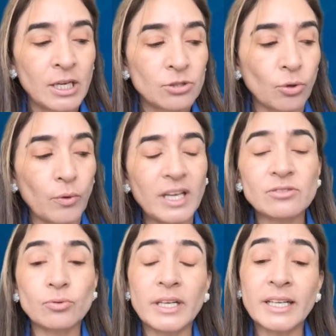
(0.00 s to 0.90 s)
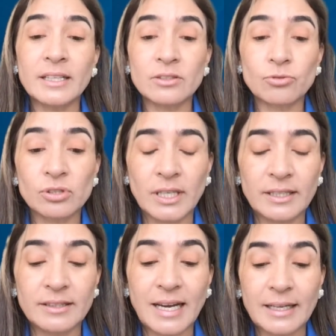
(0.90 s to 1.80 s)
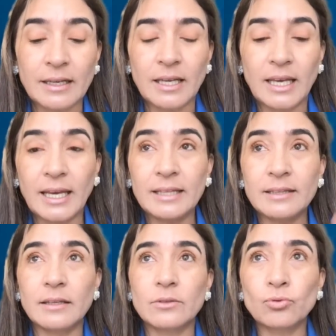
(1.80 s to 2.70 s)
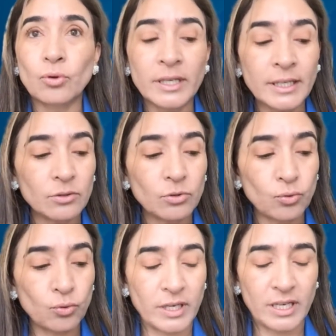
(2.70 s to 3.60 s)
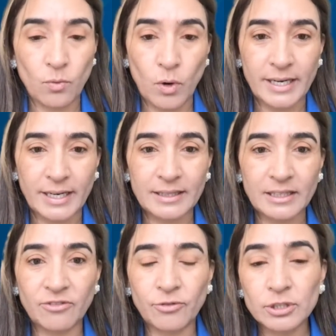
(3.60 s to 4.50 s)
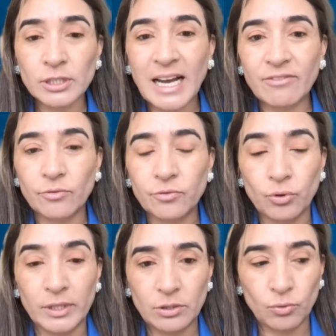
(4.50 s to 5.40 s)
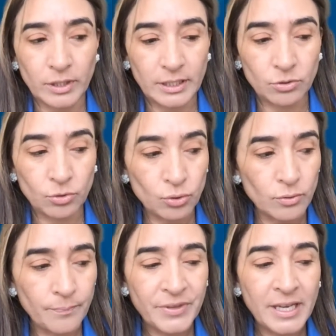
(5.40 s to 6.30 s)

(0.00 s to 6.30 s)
So it's really interesting that in 2021 and the first half of 2022,